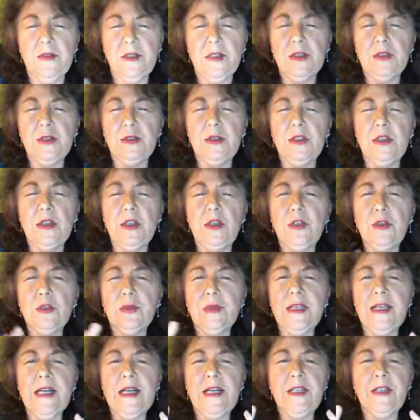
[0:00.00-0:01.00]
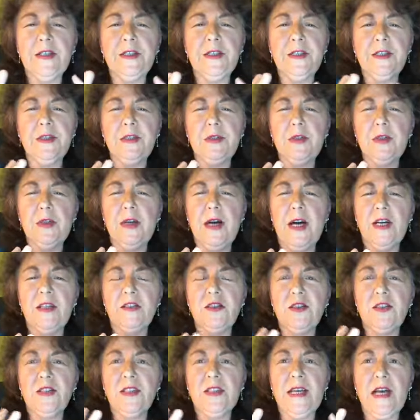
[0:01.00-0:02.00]
Are you a co-creator? Are you
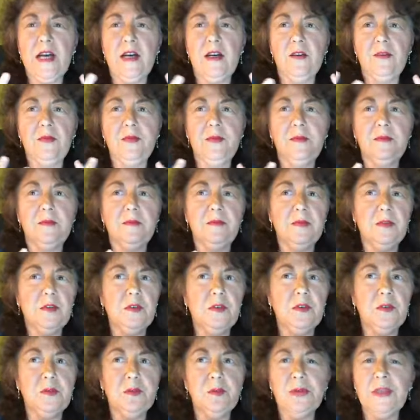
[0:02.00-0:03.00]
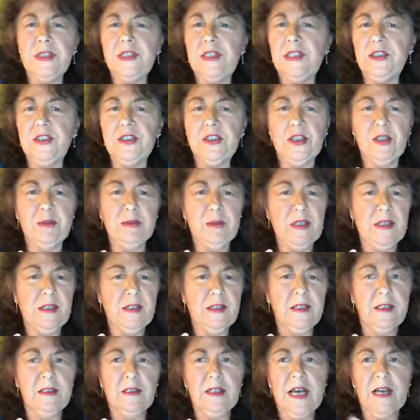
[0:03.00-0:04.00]
God yourself? You predetermined
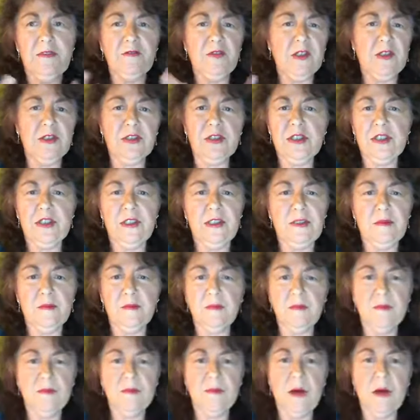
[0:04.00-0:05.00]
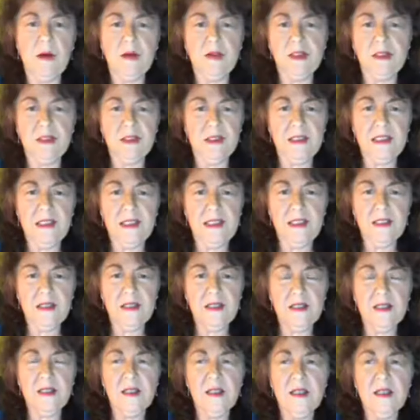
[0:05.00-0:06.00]
that life's just going to fall as it
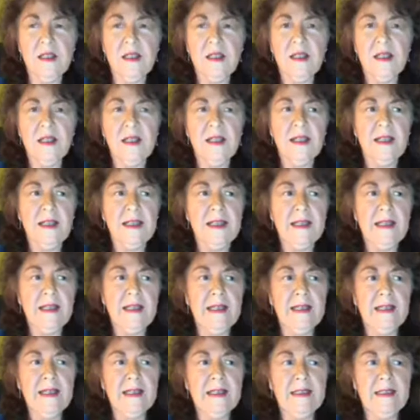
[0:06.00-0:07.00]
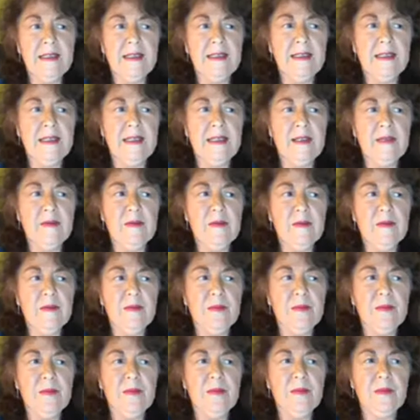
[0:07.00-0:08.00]
is? And,
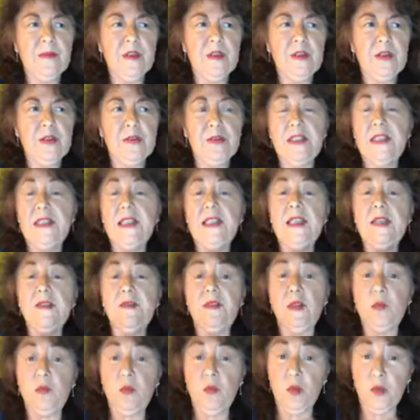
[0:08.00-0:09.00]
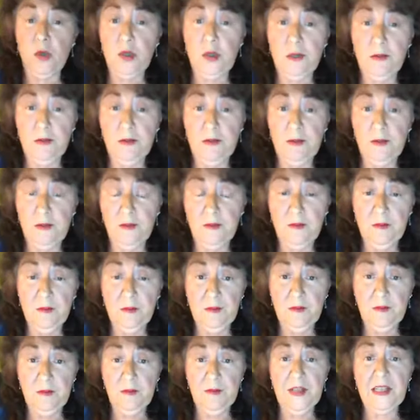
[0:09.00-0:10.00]
you know, is it even worth
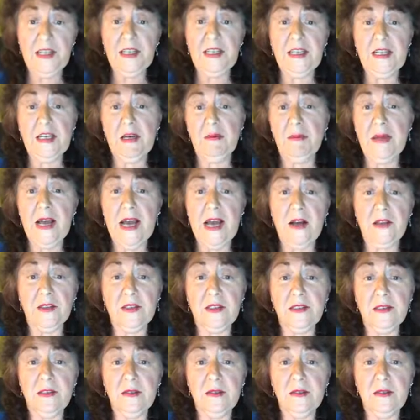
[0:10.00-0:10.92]
thinking about